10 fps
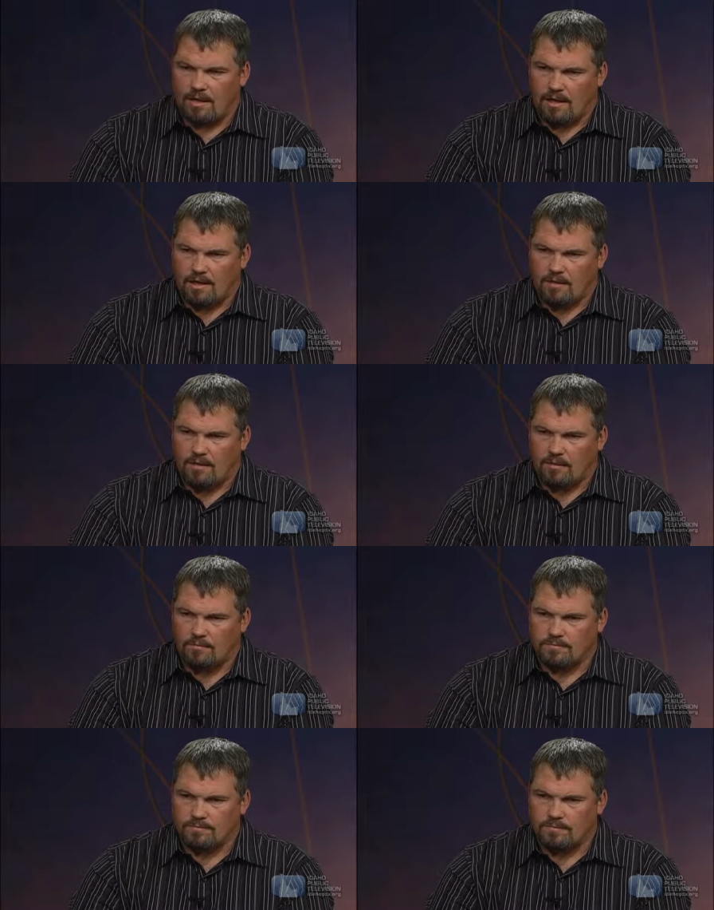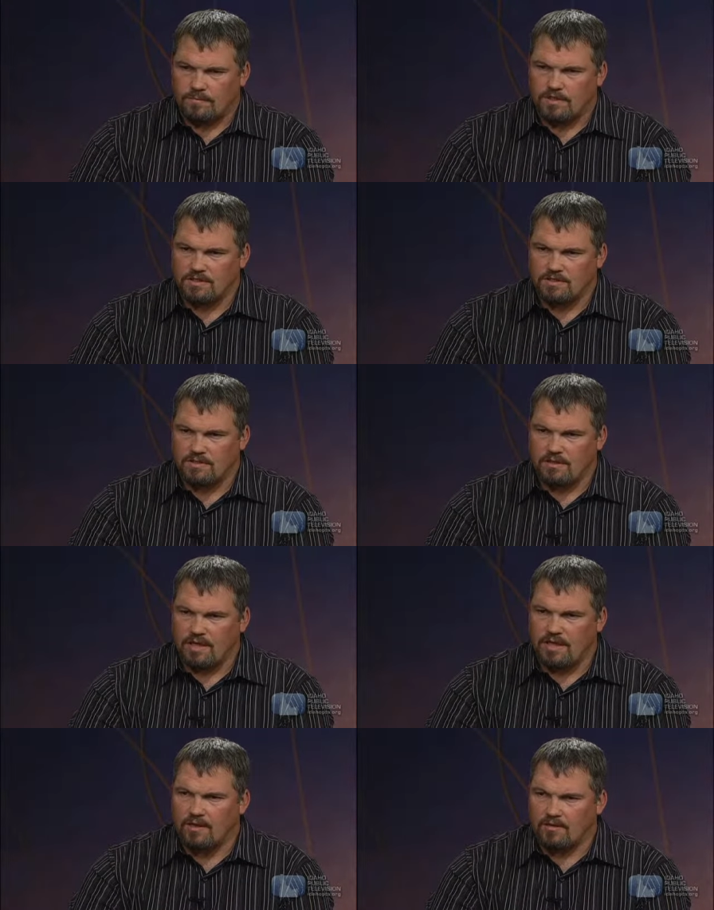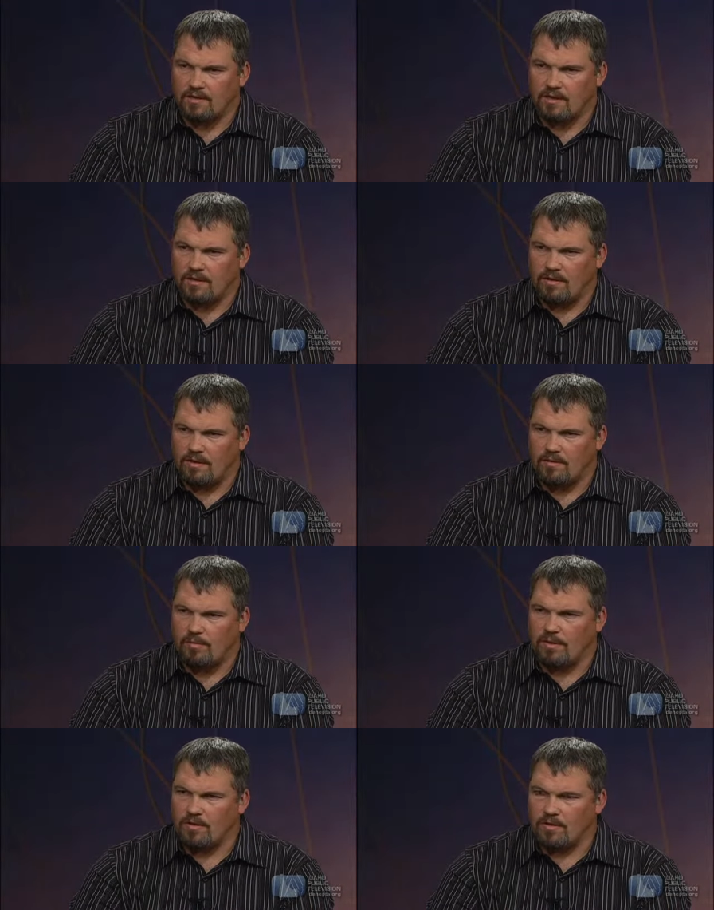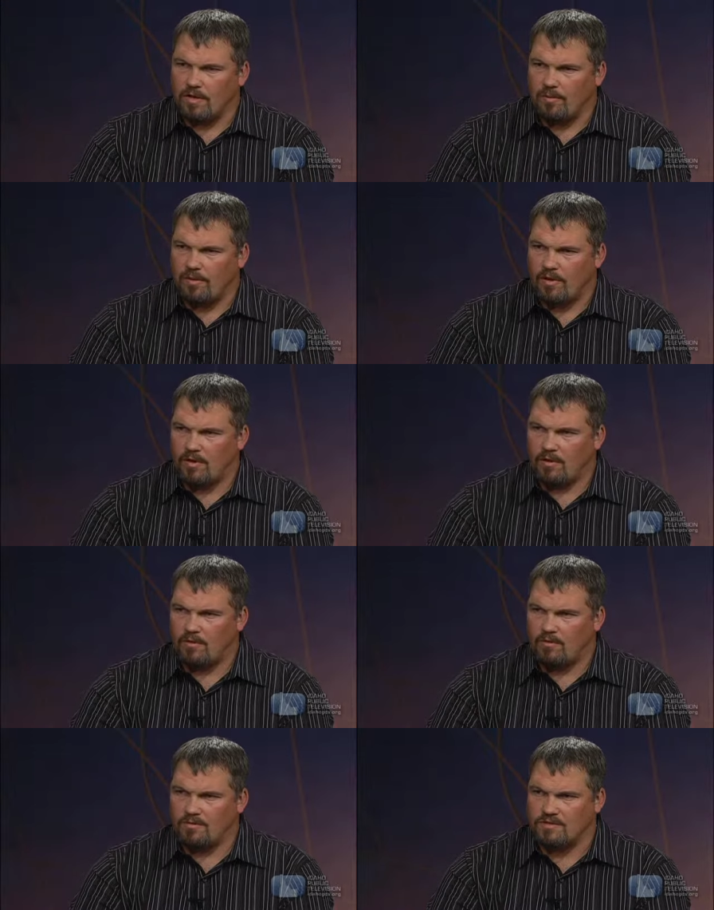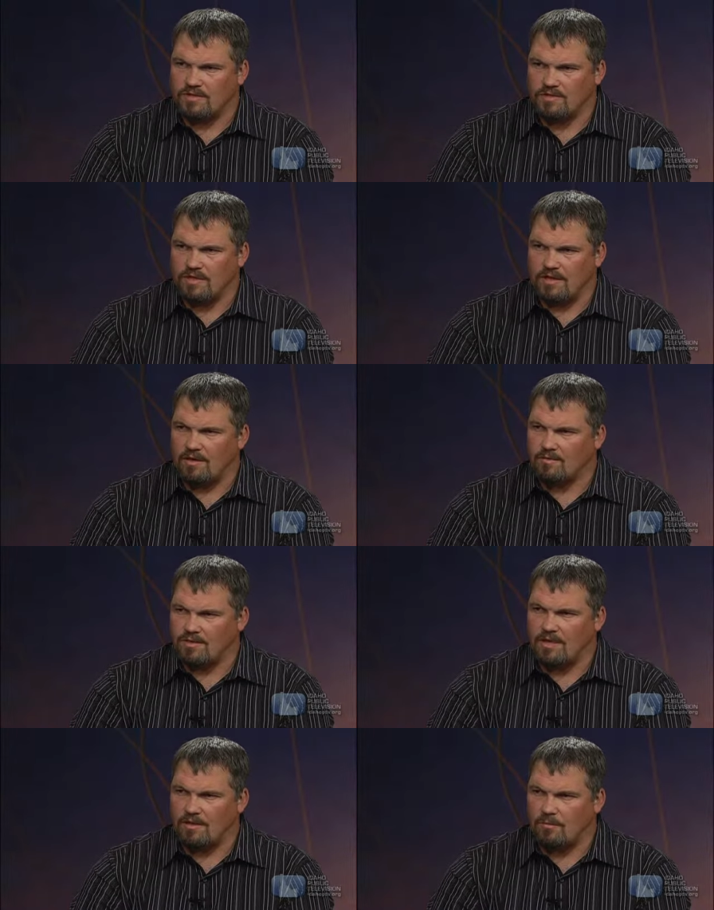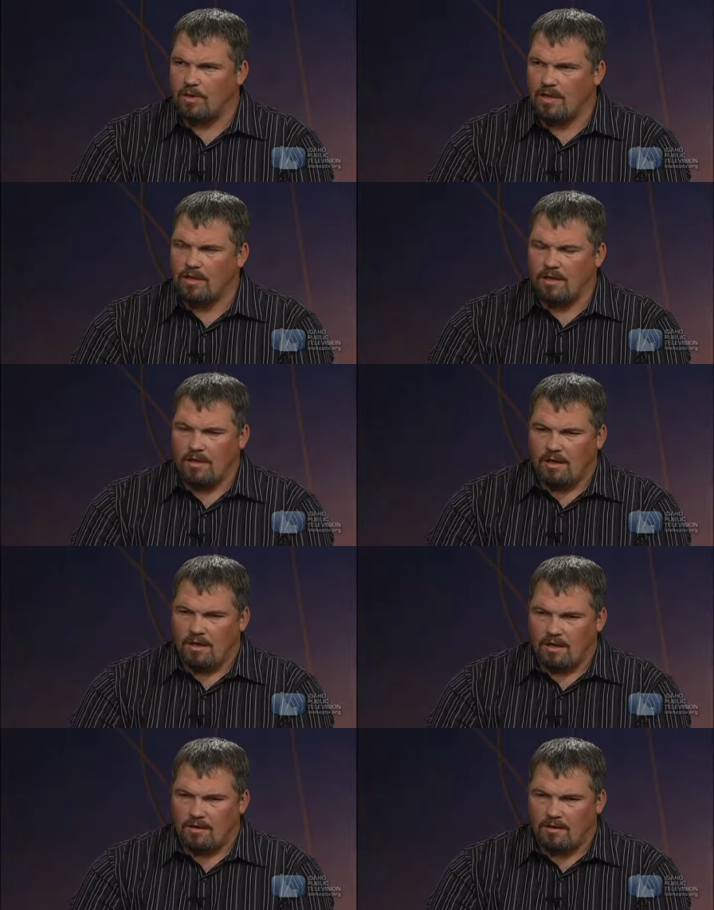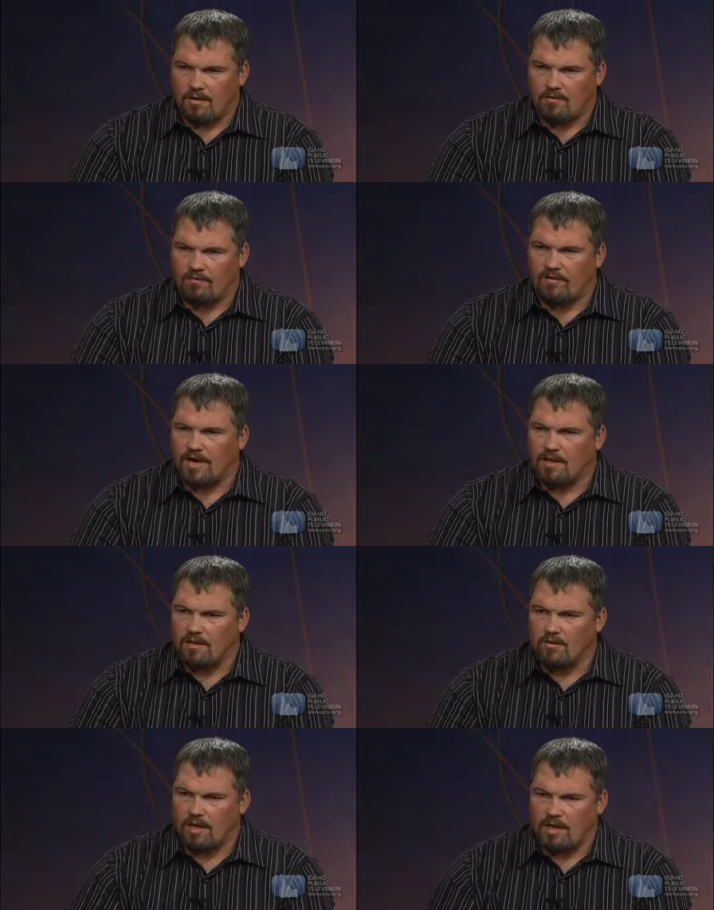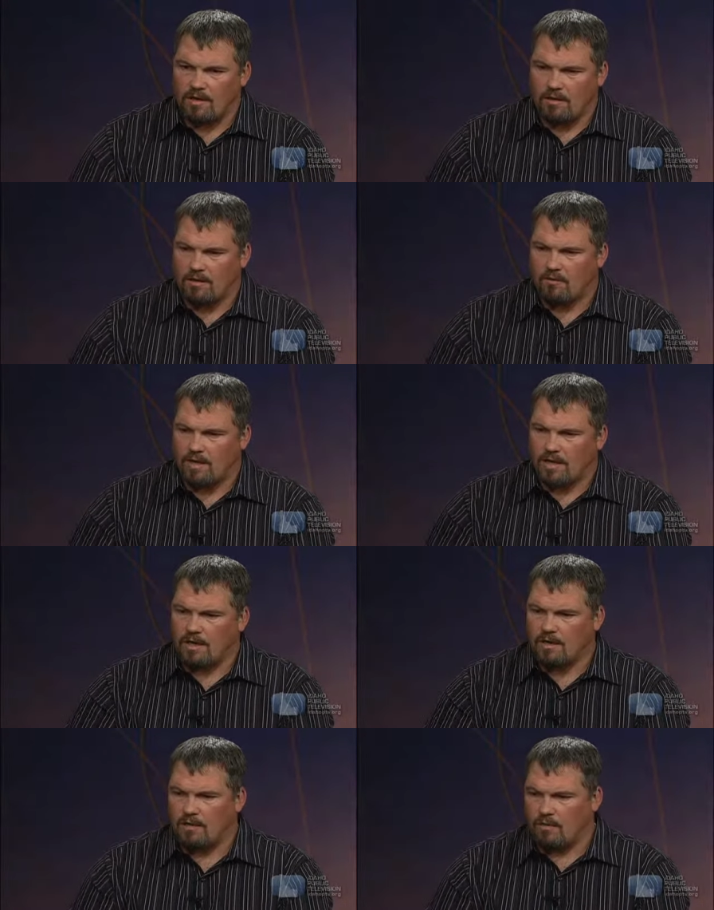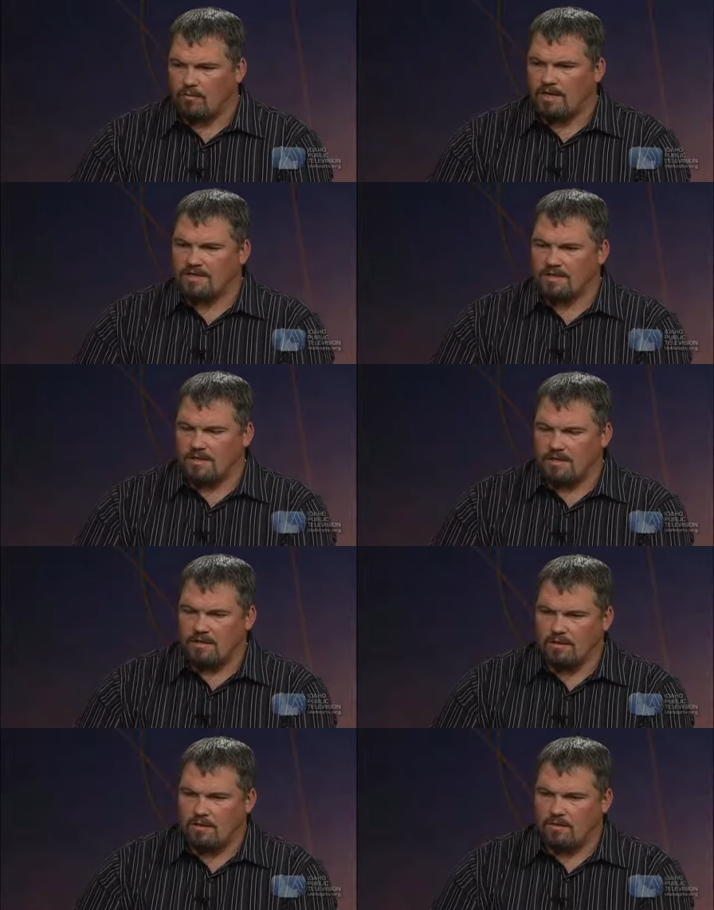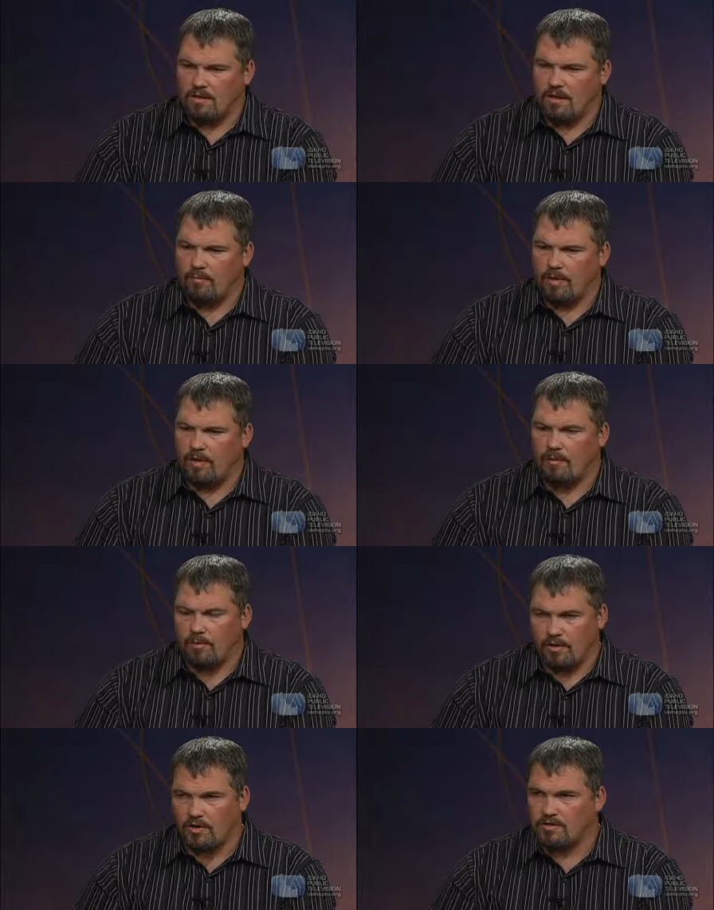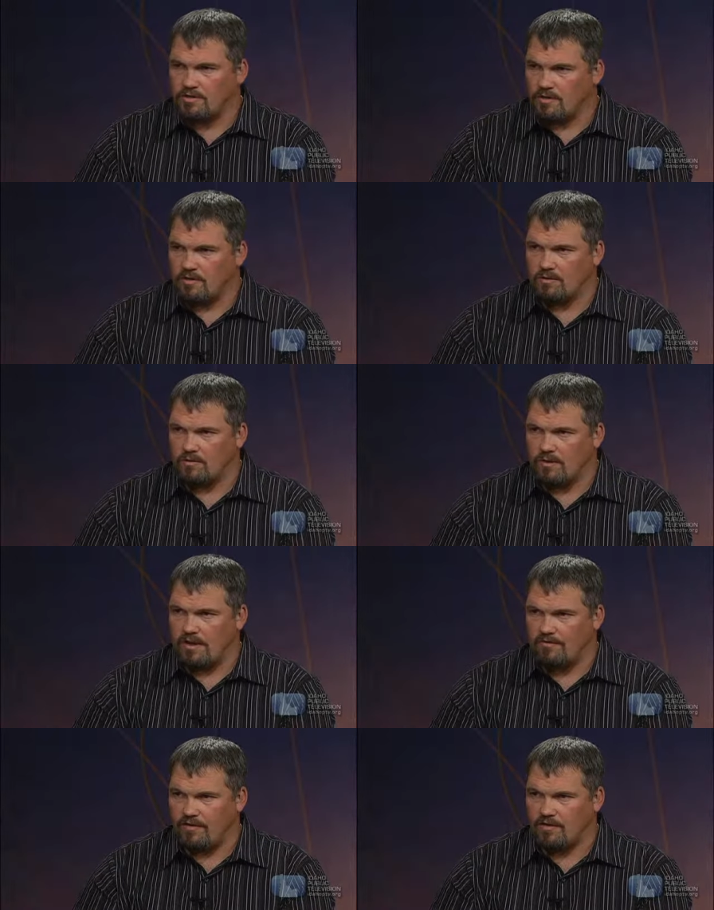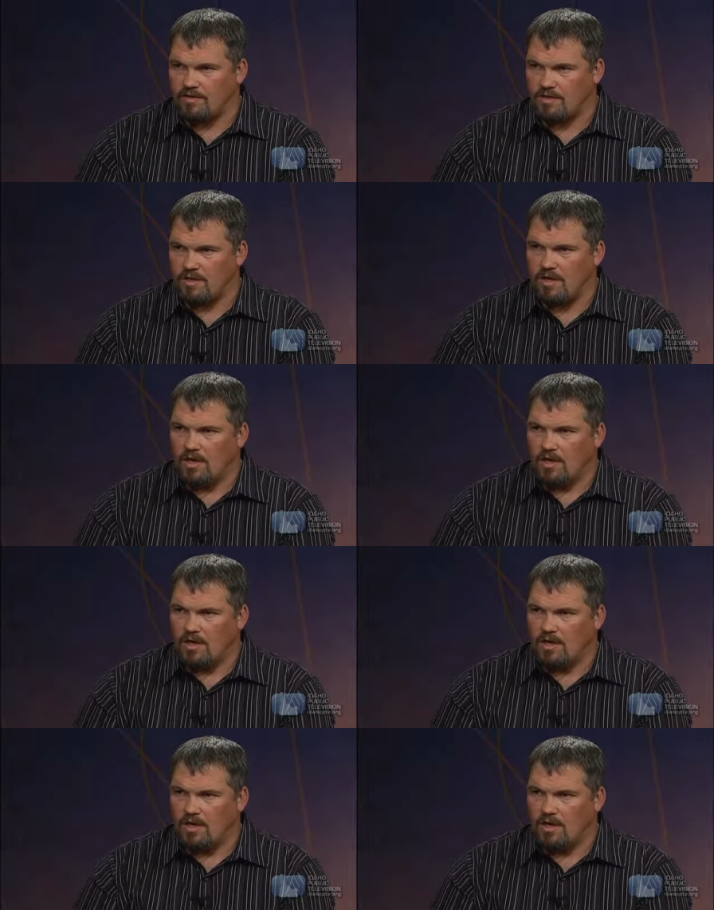and um, just the guilt that that had built up, you know, was just I think it was killing me. And uh, finally, when I, you know, when I got arrested, you know, it gave me a couple years, you know, two and a half years to,